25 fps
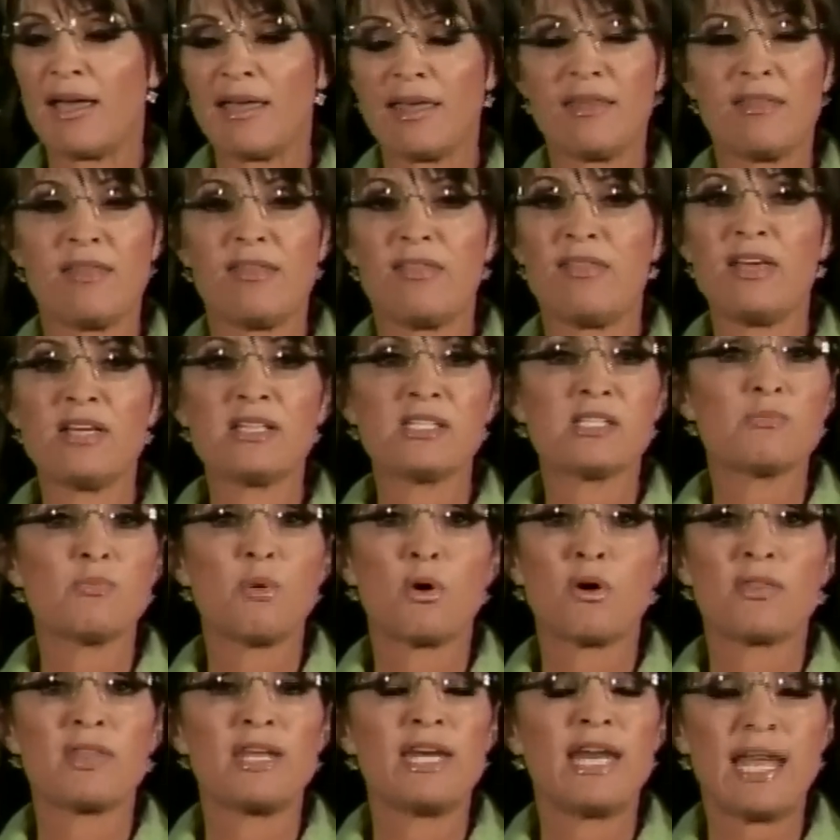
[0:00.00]
This,
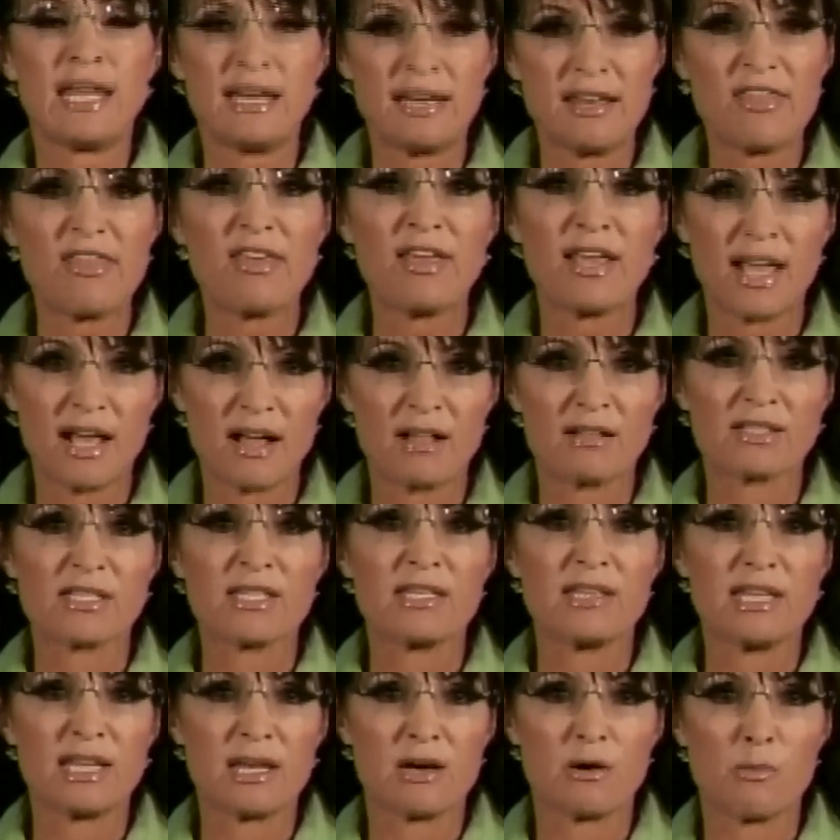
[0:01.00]
more than anything else
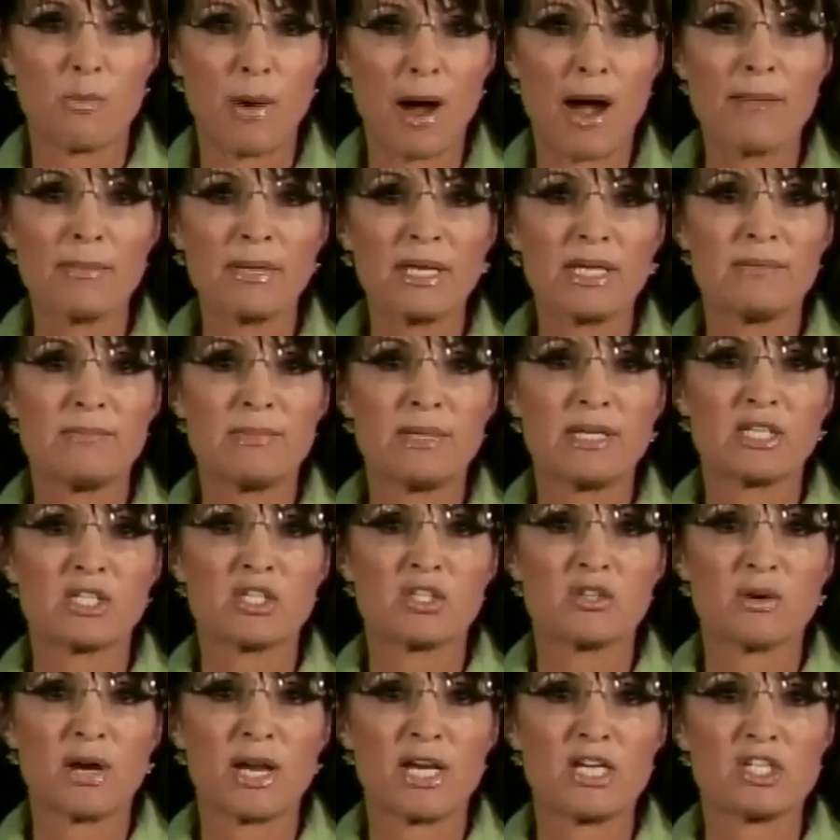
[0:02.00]
in the Obama
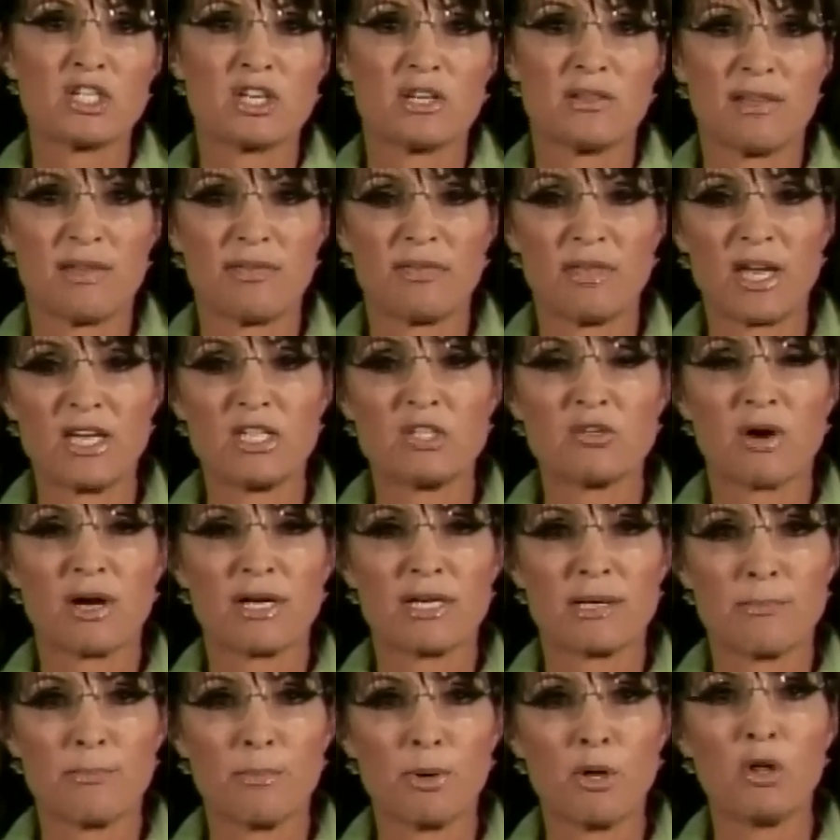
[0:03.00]
administration, that they
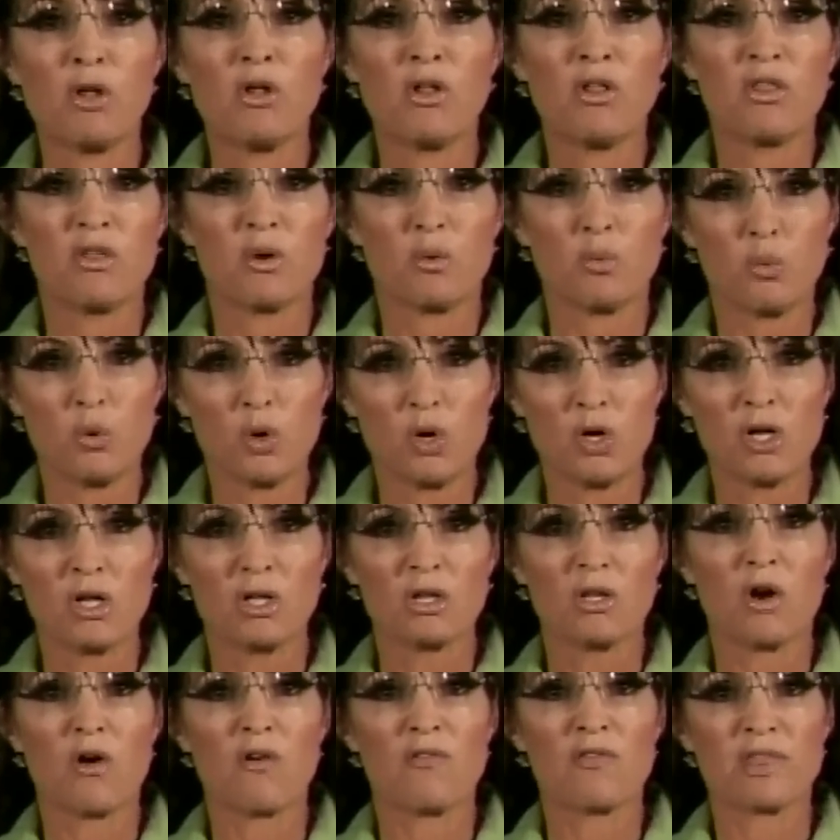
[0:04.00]
tried to pull the
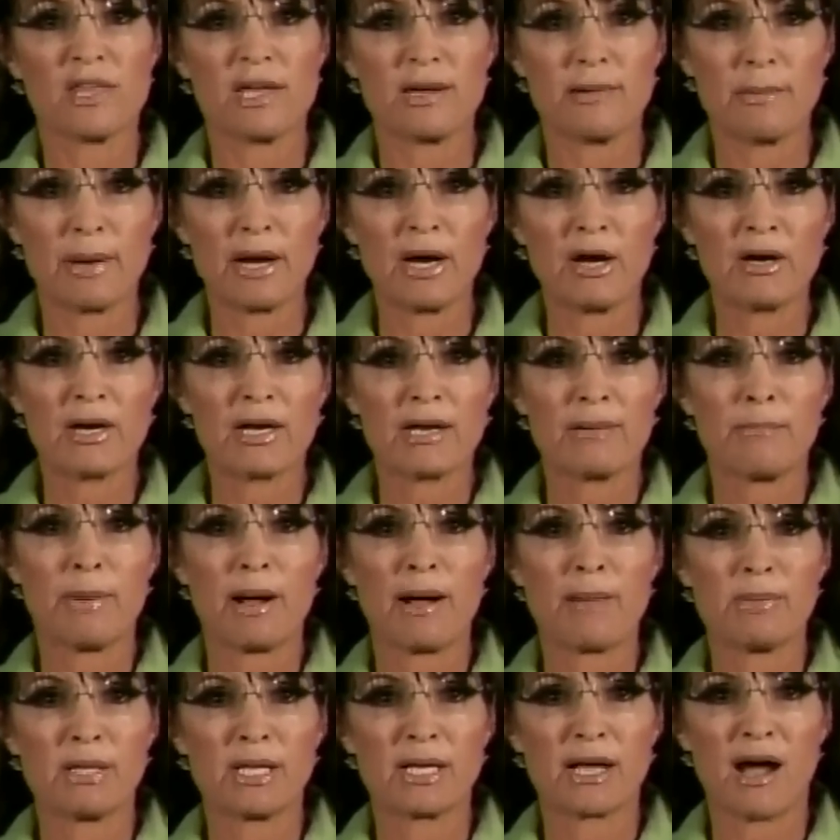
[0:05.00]
wool over the American
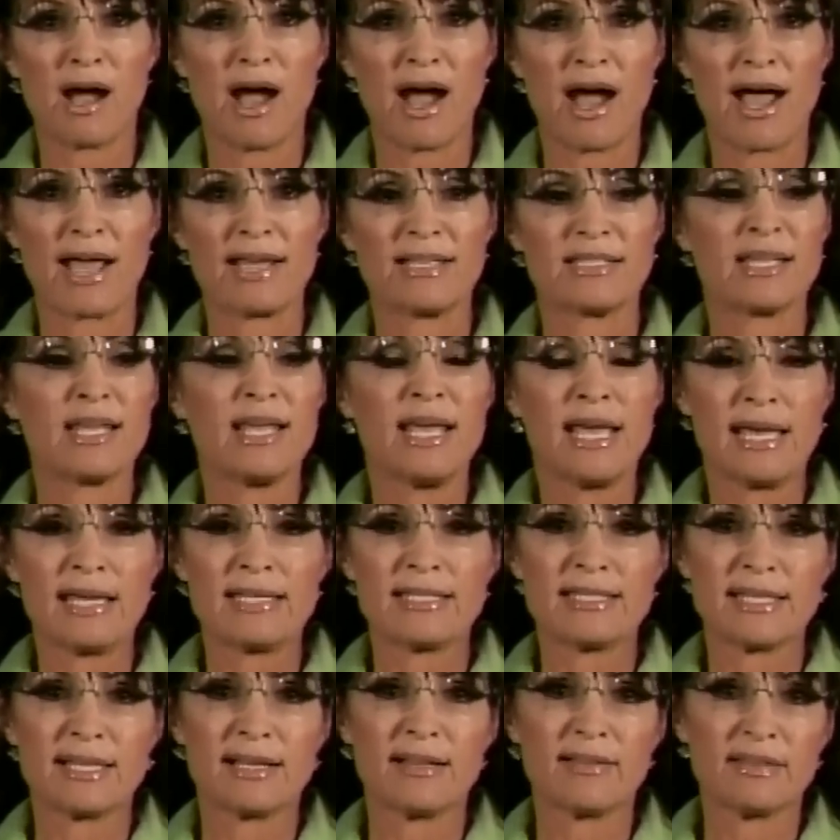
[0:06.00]
public eyes
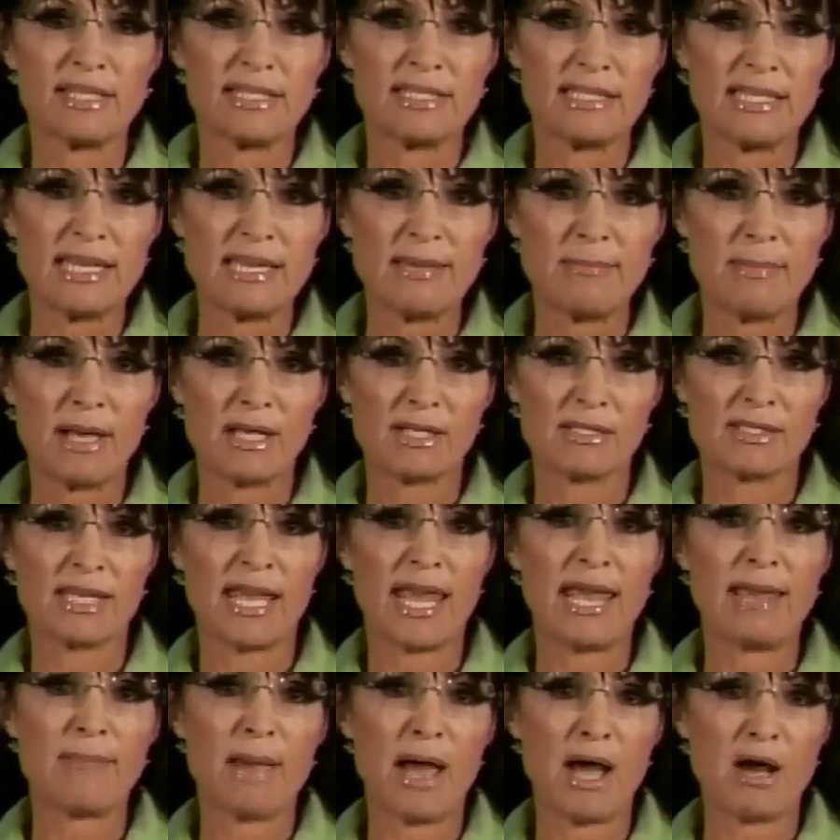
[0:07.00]
until these emails
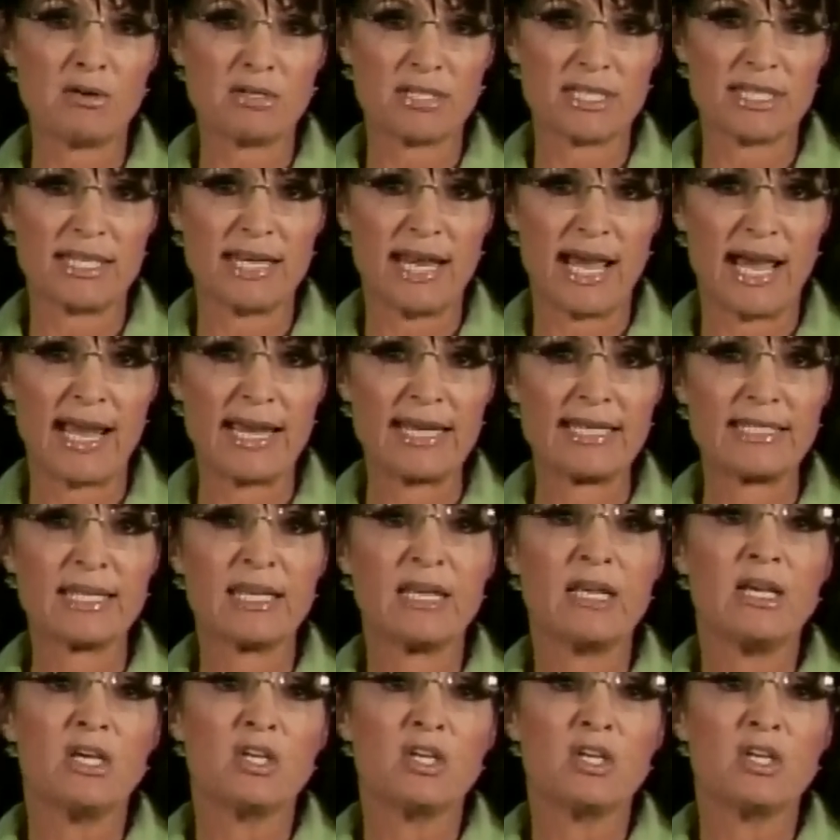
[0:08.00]
came out tonight,